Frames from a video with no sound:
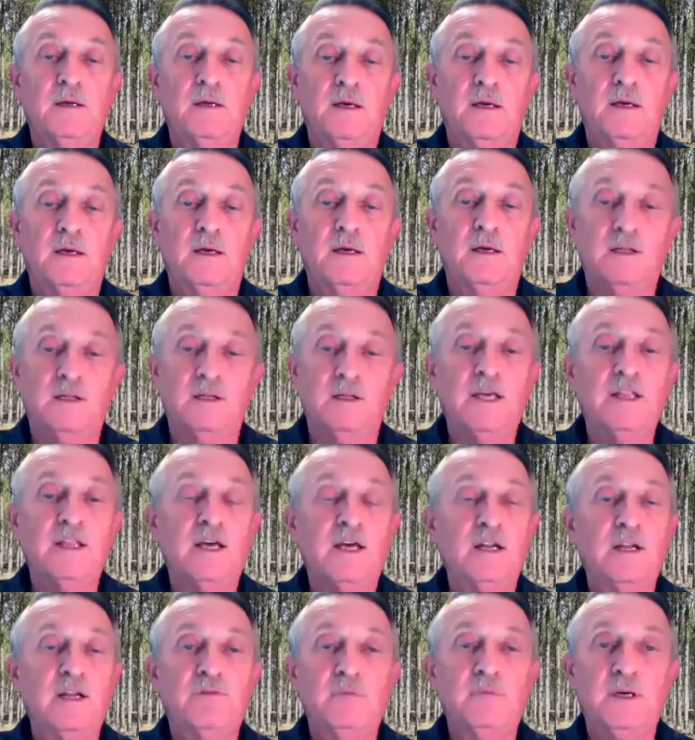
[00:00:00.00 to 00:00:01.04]
And today
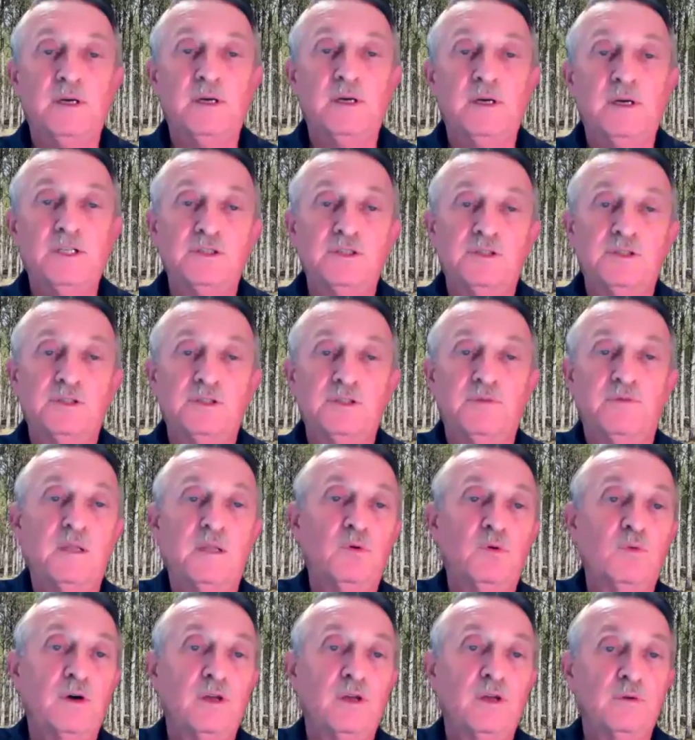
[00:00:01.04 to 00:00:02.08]
that information is
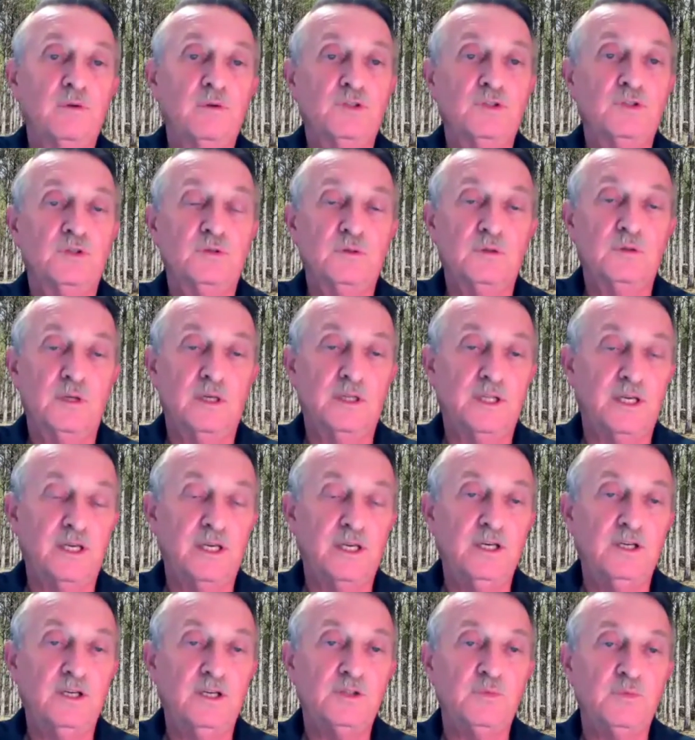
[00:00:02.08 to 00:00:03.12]
available, whether it's in the
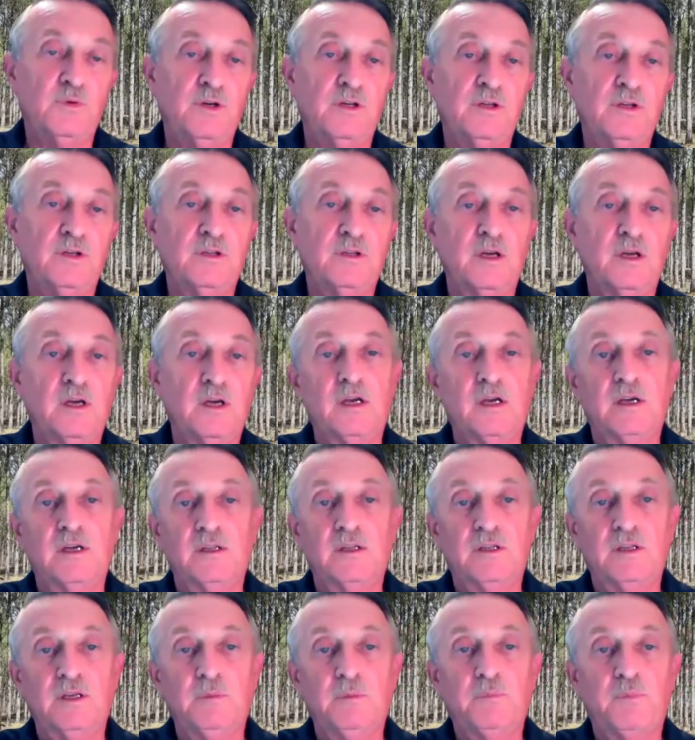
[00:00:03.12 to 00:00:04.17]
East with
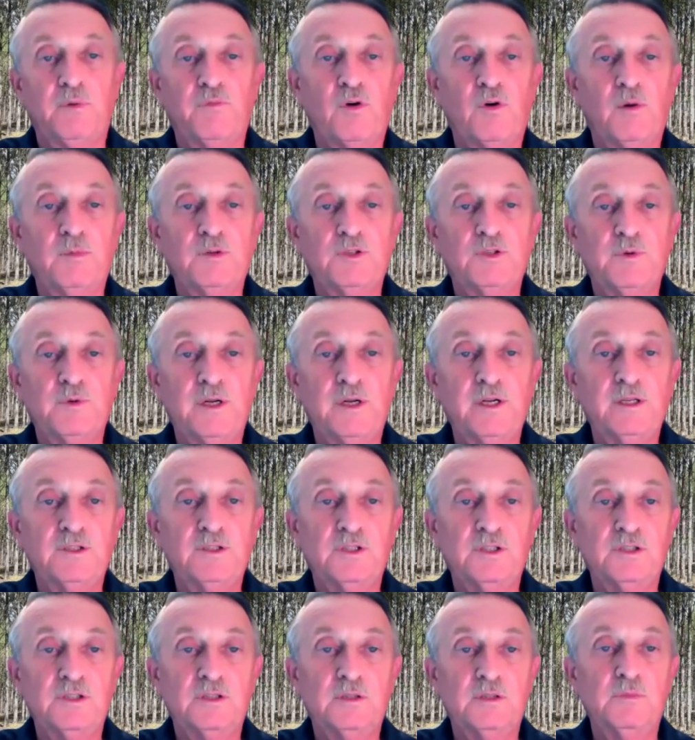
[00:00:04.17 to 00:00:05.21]
the performance rating
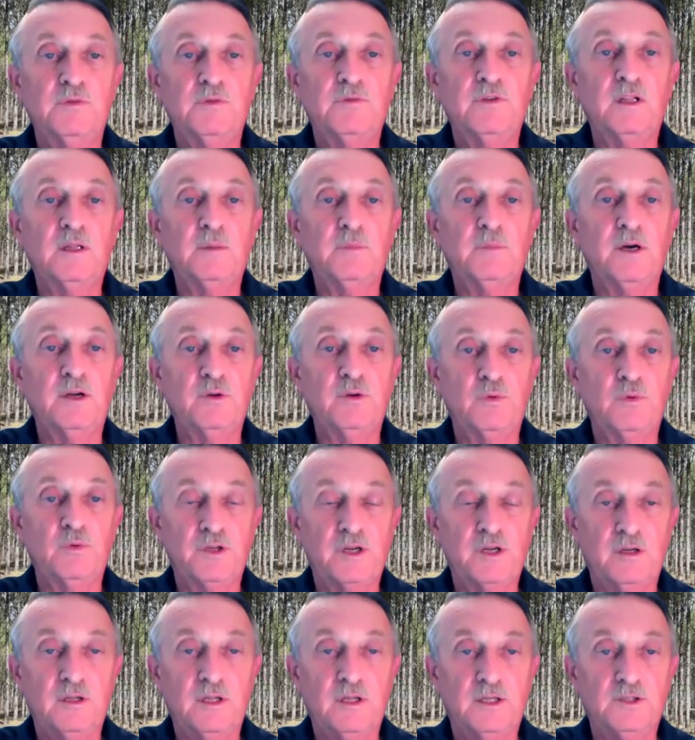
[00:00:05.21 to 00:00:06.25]
system developed by North
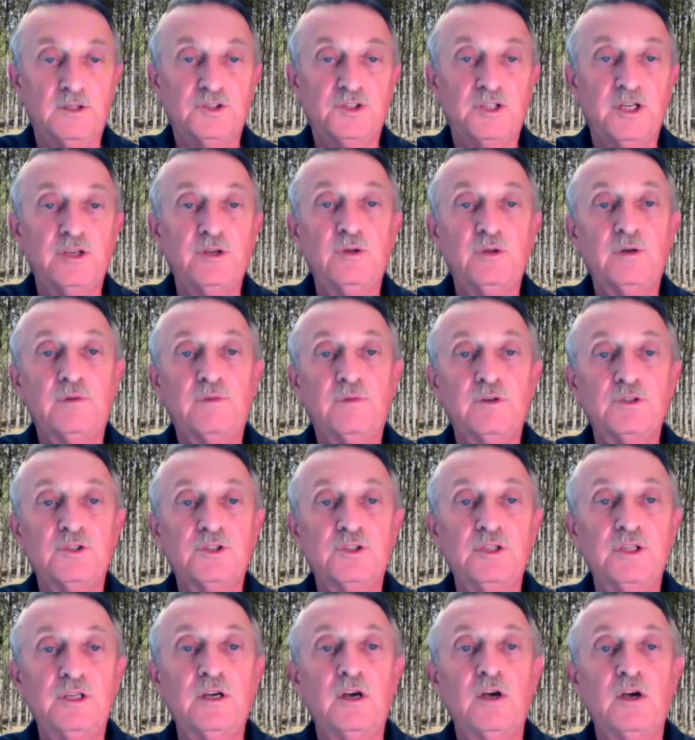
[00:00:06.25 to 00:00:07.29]
Carolina State
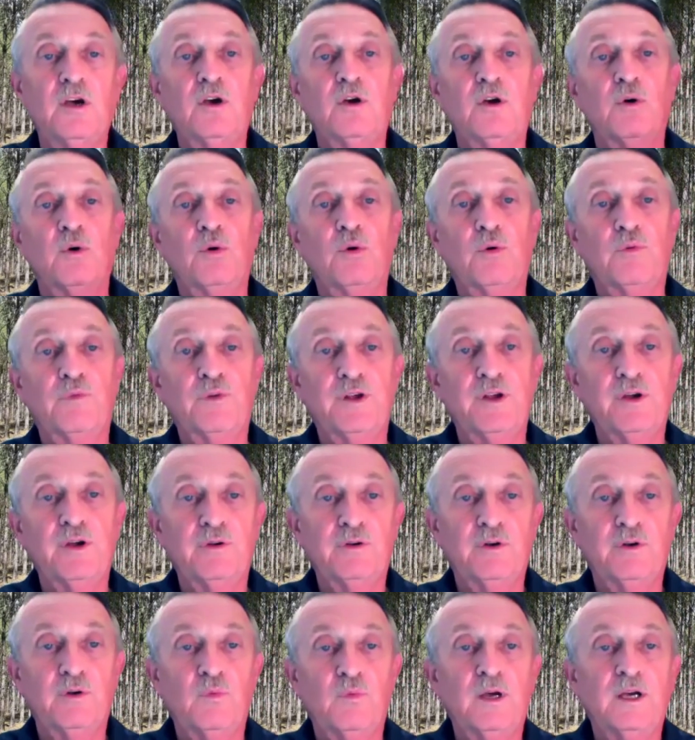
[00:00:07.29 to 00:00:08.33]
University, or over here in
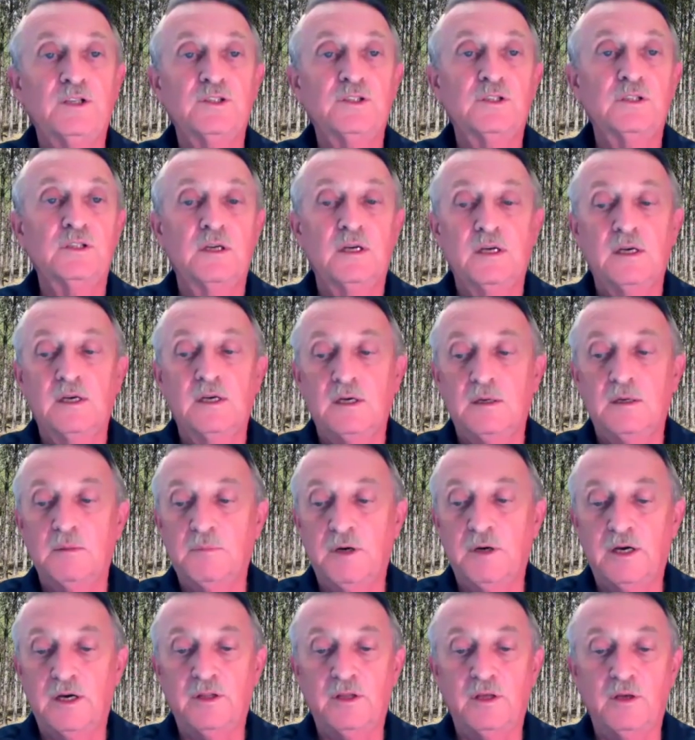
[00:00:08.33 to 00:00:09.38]
the West
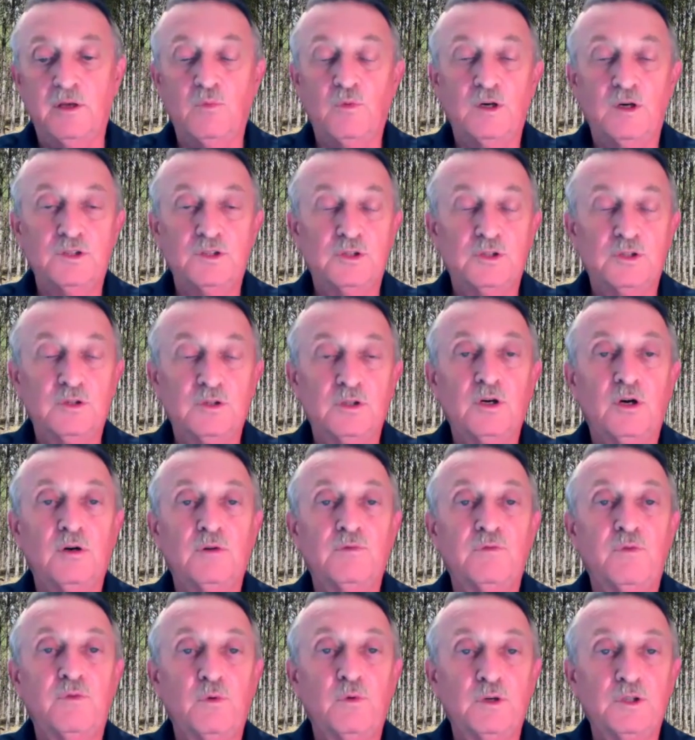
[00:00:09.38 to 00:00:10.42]
by the Western Gulf
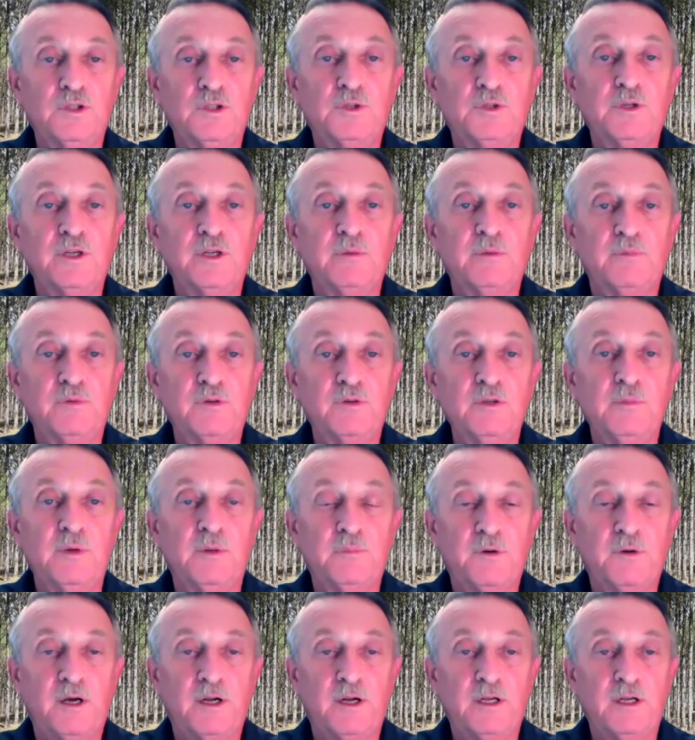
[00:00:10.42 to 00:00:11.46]
Forestry Improvement
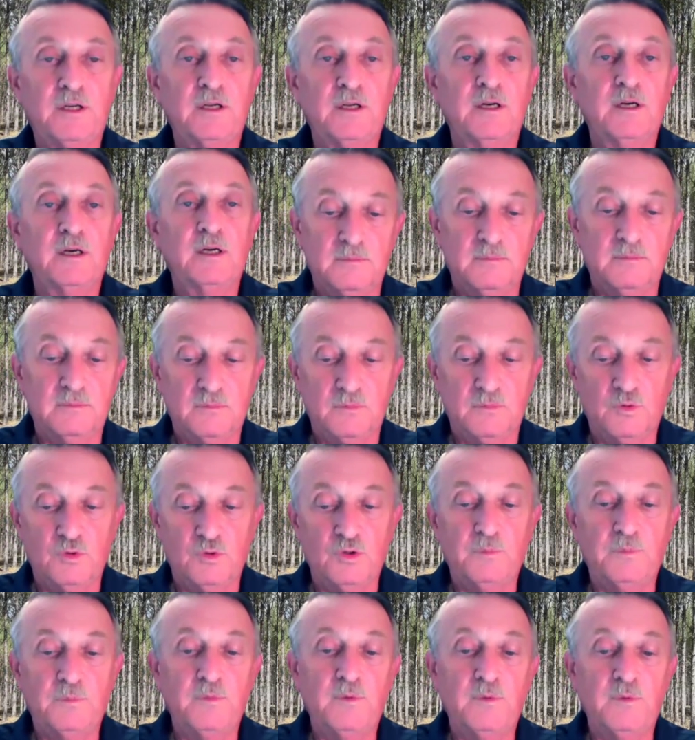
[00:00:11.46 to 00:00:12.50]
Product
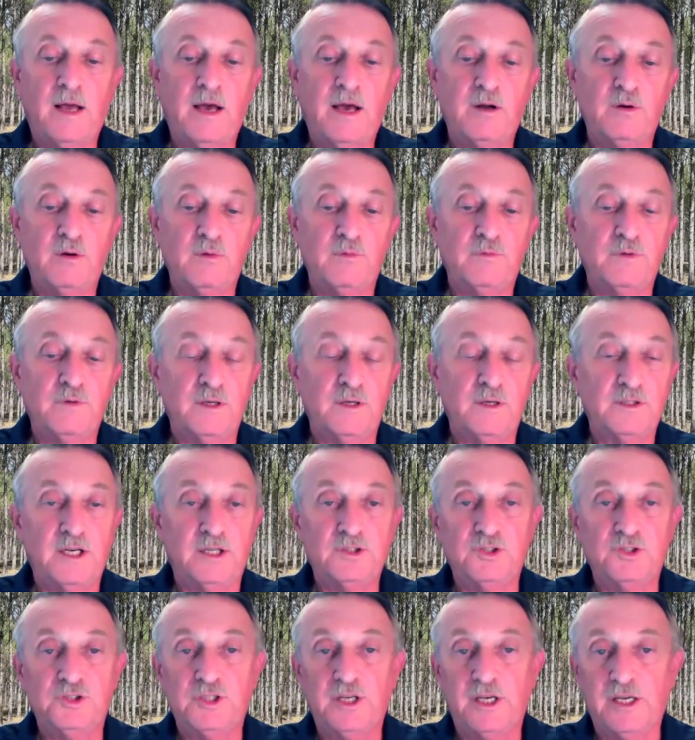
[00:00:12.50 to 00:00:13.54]
Group out of
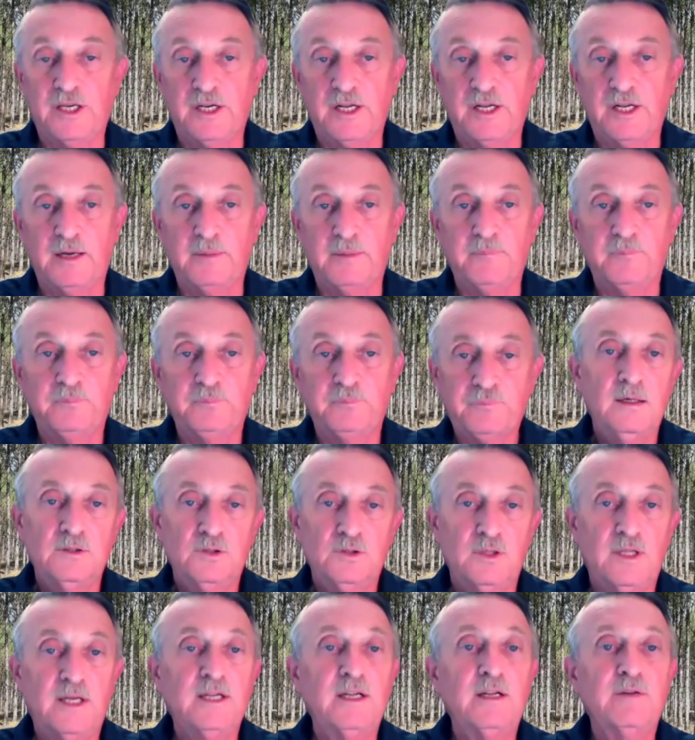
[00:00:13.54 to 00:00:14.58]
Texas A&M.
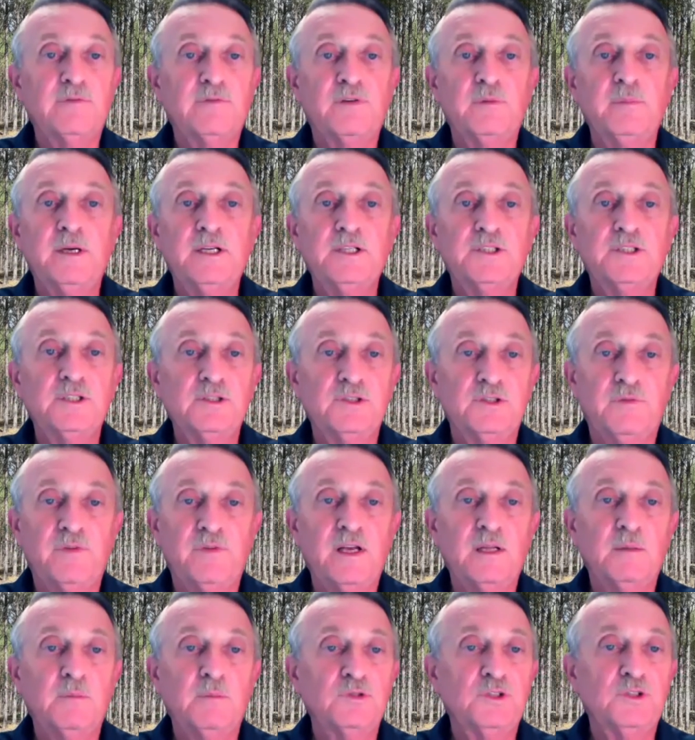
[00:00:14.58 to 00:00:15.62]
So that information is
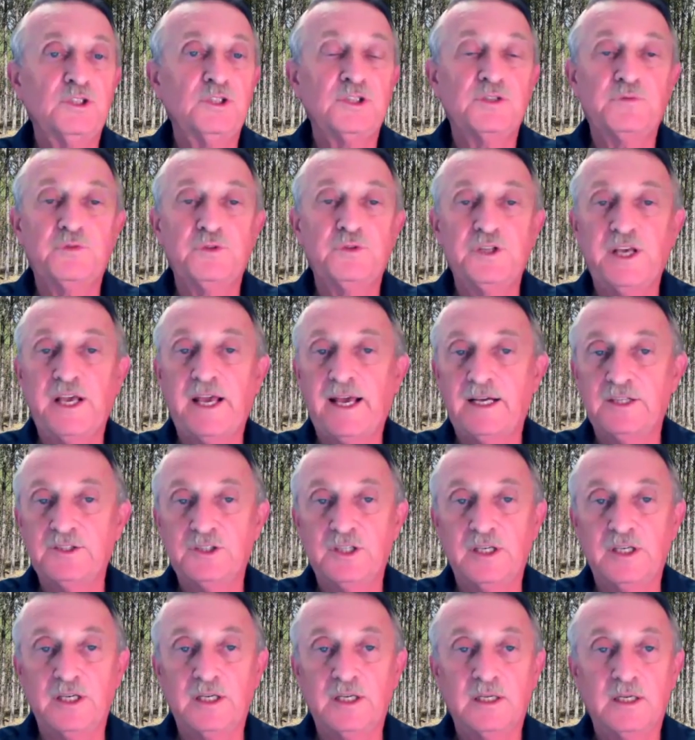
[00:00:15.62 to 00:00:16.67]
available just for the
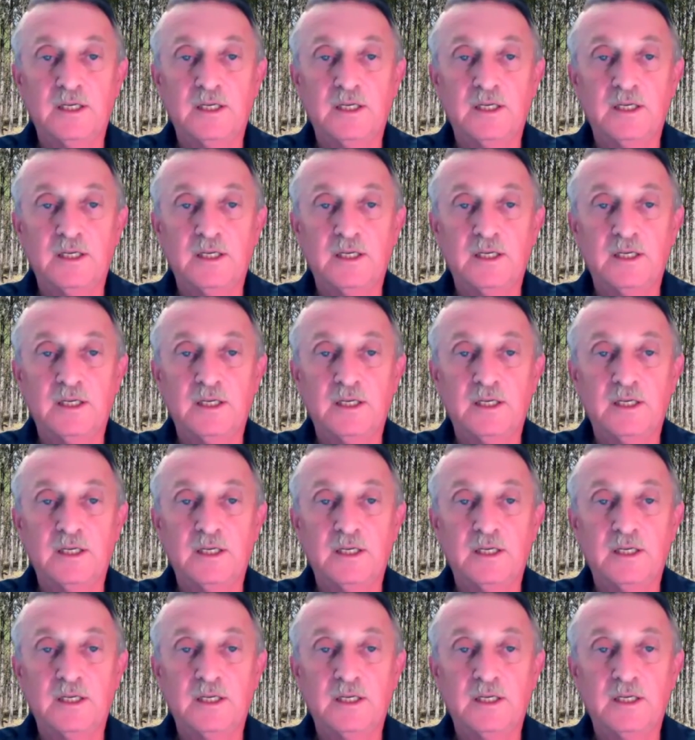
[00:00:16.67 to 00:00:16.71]
asking.